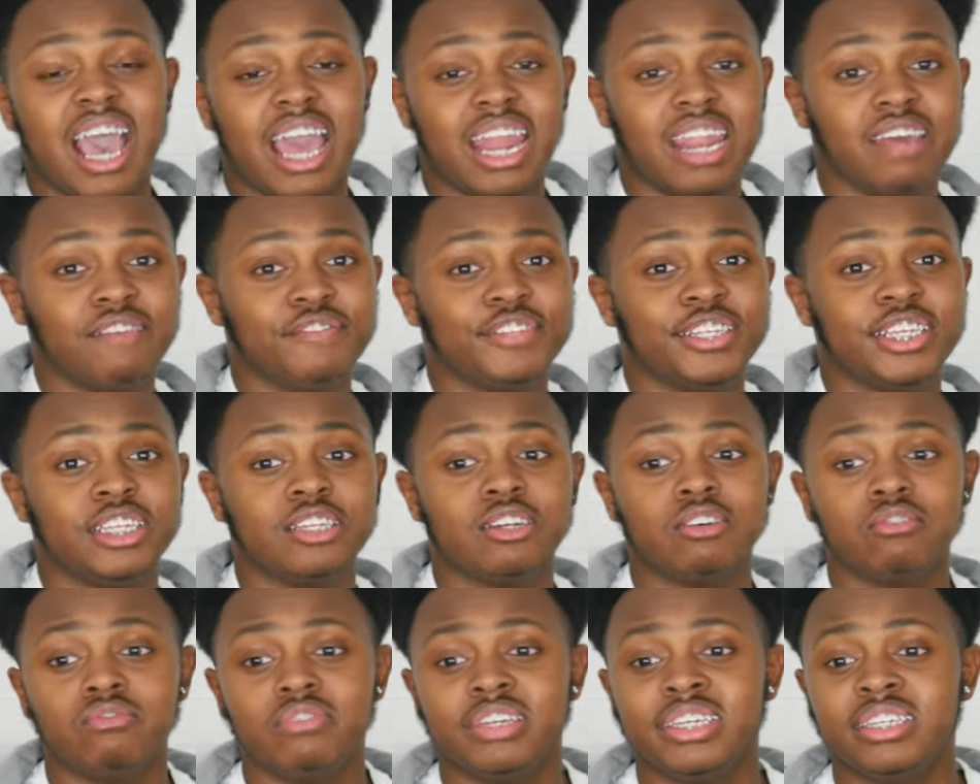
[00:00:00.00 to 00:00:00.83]
I never did
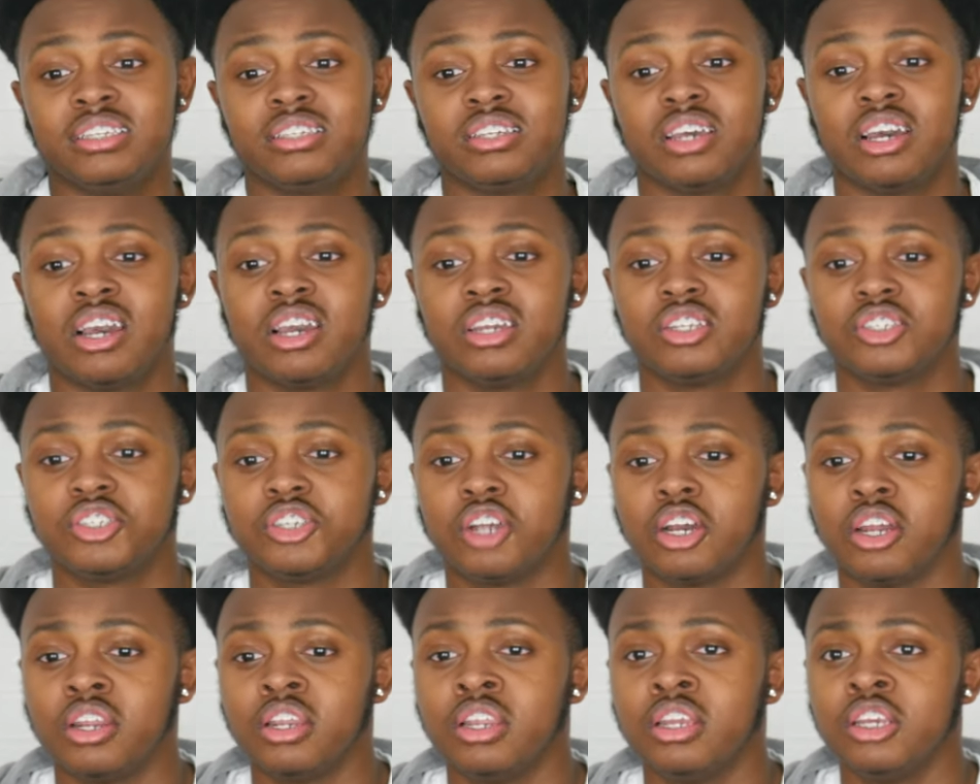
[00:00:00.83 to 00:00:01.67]
no research
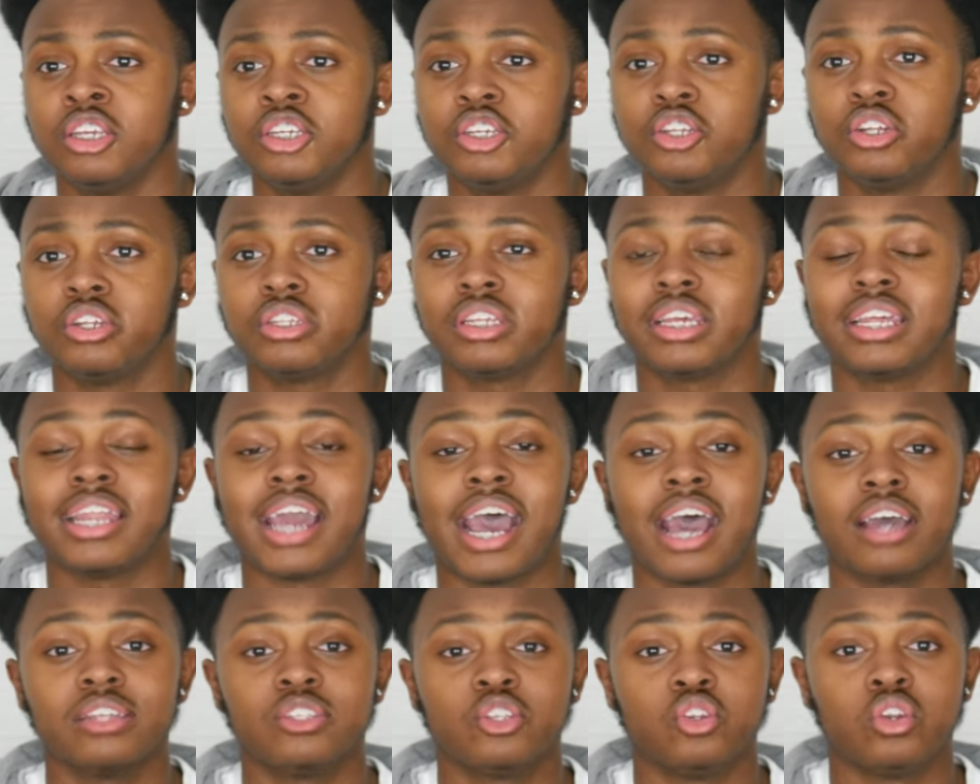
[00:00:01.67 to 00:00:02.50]
on, you know what I'm saying,
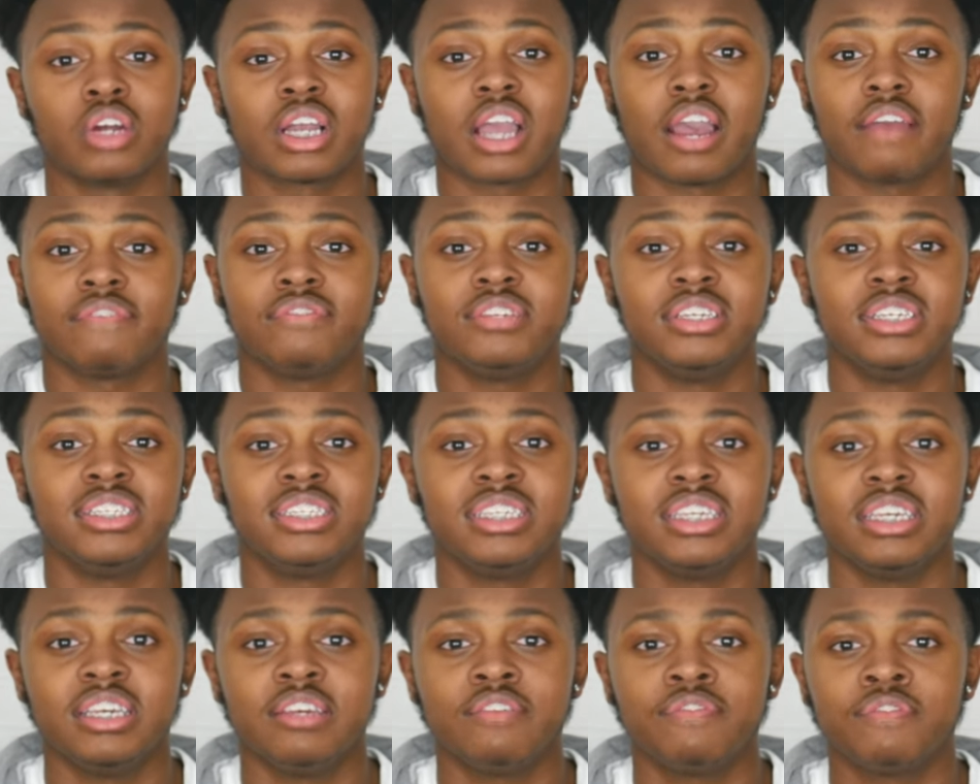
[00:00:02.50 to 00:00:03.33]
how to look after your
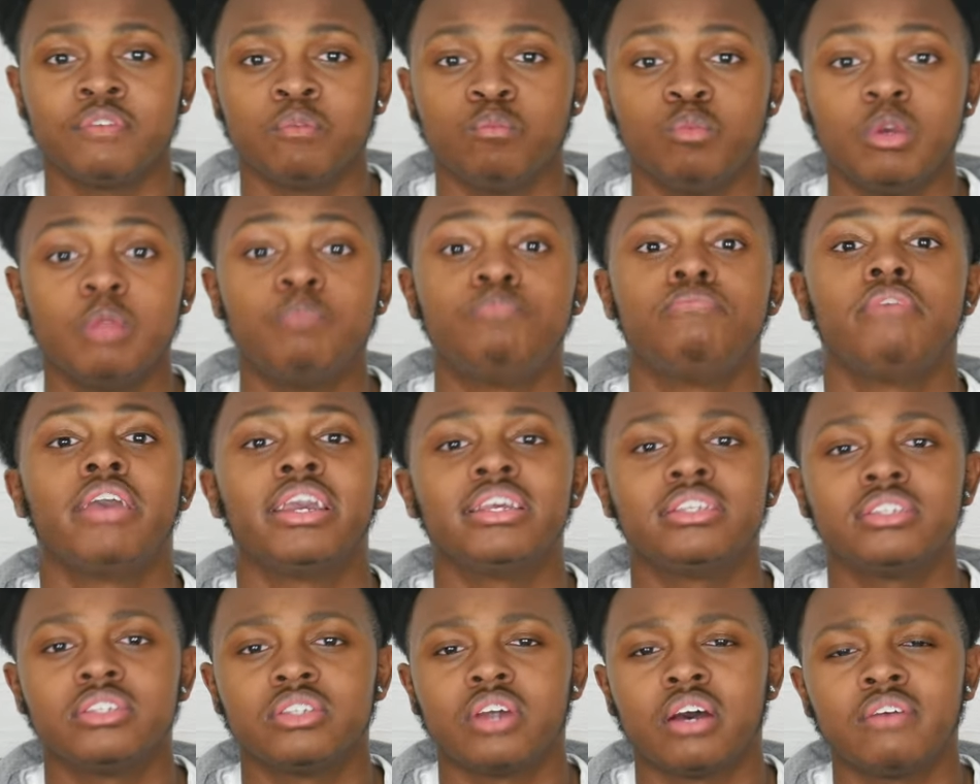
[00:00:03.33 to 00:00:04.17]
teeth with
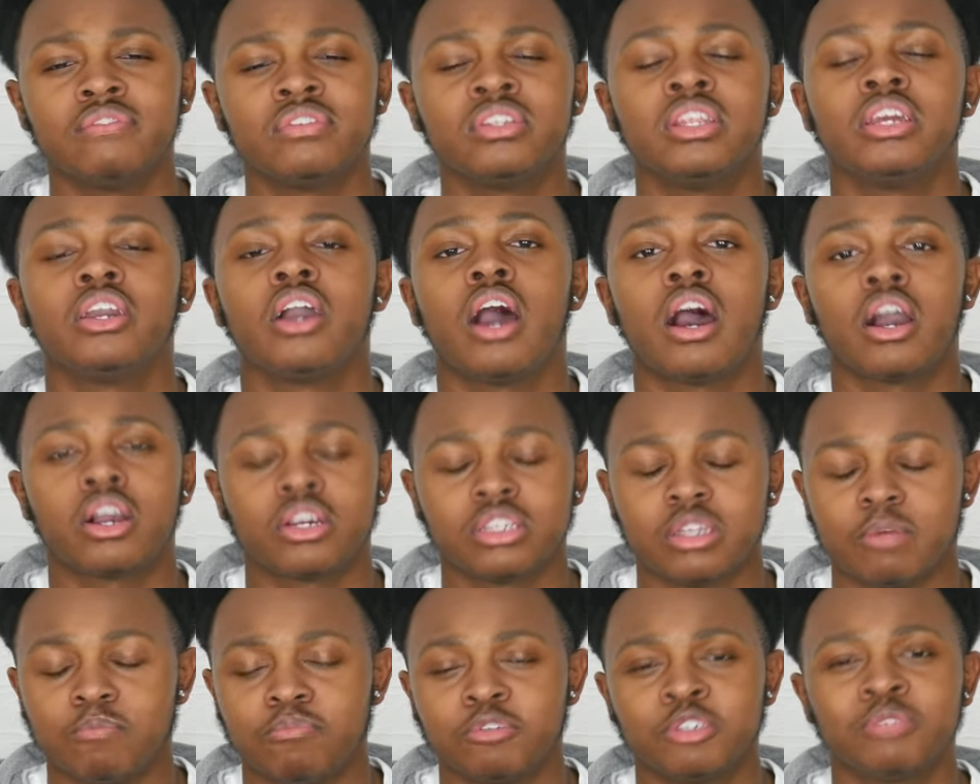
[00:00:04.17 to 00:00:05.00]
braces. Obviously, you got,
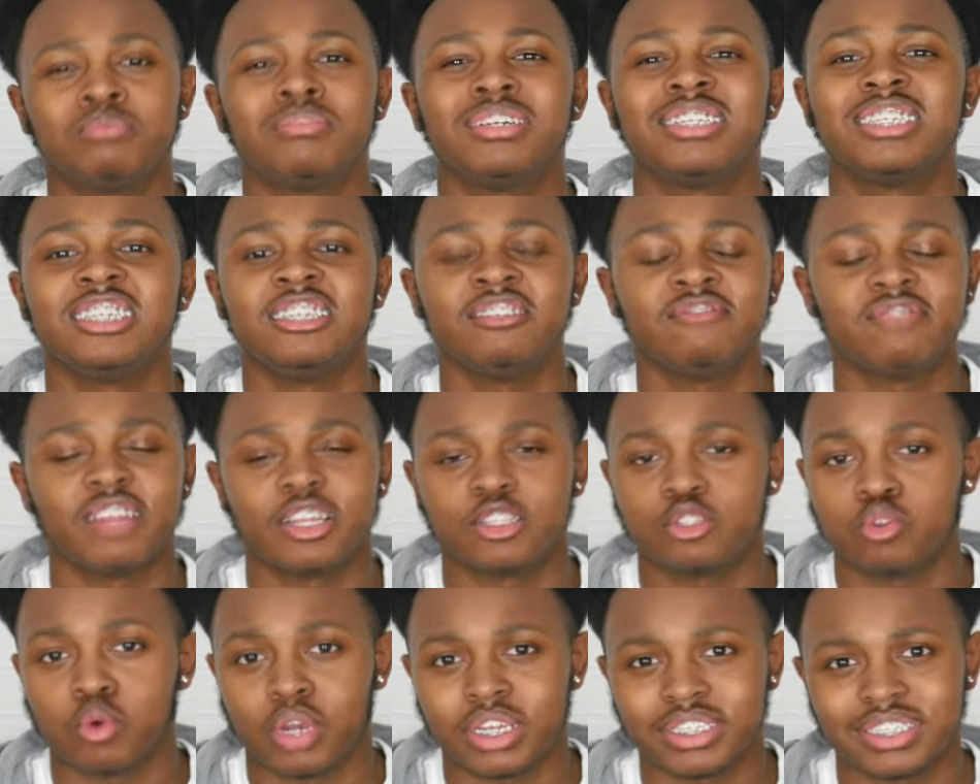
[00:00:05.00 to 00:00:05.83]
because I brush my teeth like
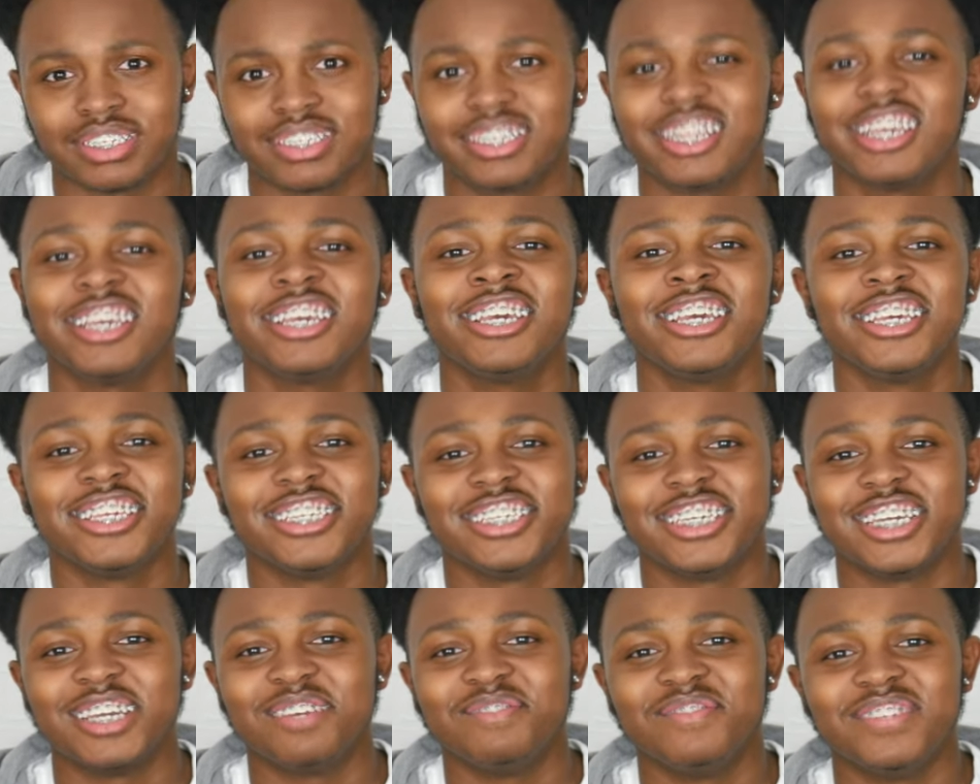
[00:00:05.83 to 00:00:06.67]
twice a day,
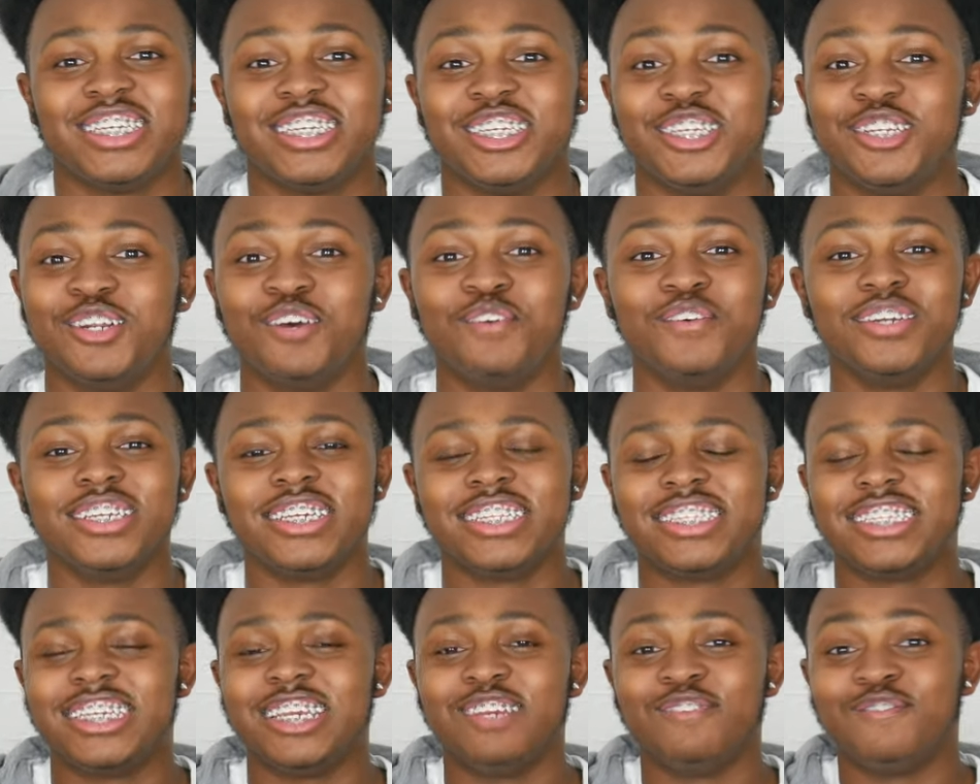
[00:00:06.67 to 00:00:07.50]
you get me? You don't want
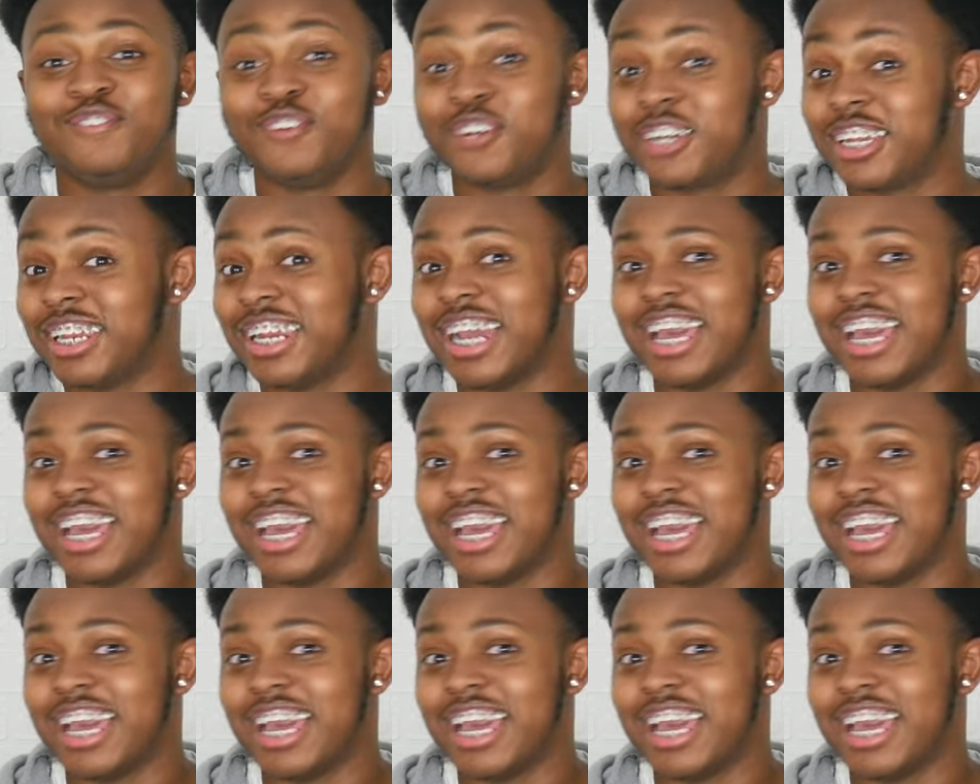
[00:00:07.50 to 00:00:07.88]
your teeth looking